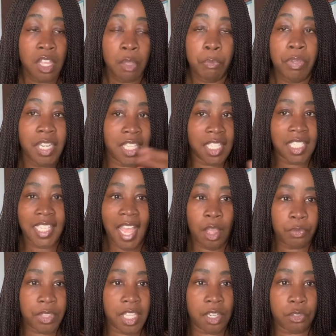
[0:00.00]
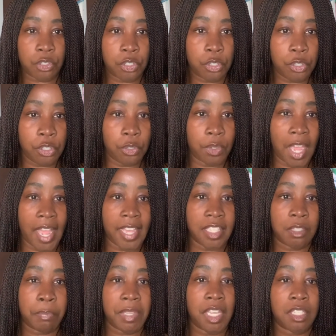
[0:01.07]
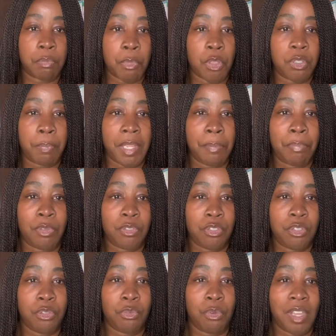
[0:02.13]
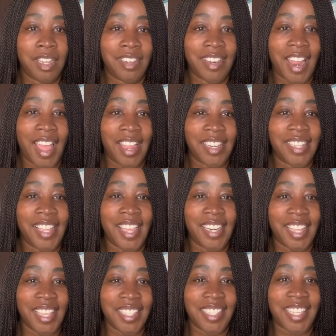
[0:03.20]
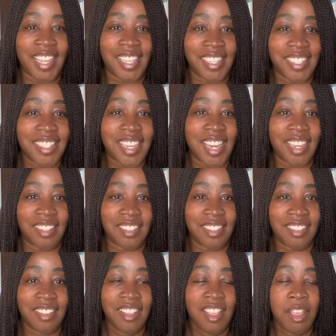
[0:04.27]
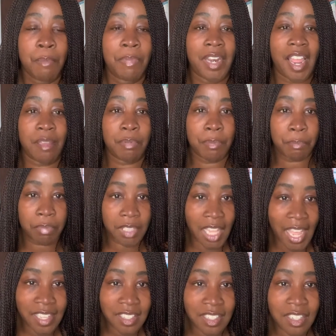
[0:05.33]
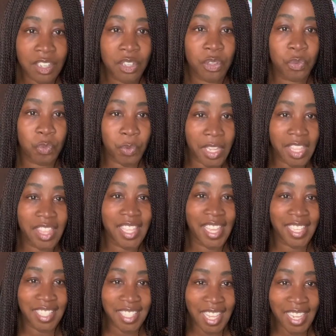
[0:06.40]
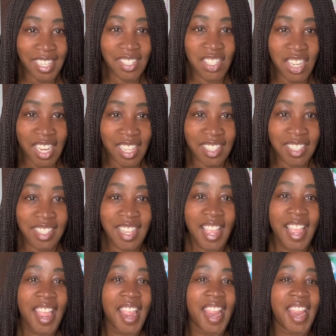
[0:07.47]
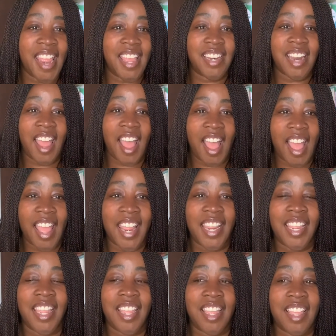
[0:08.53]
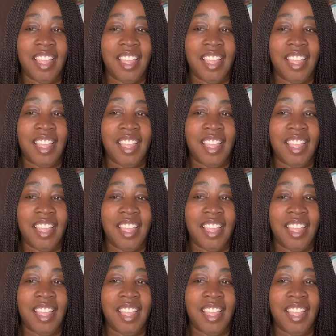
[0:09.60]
putting this out there to you guys, because most people do not get a second chance. But I've been blessed with a second chance, and I'm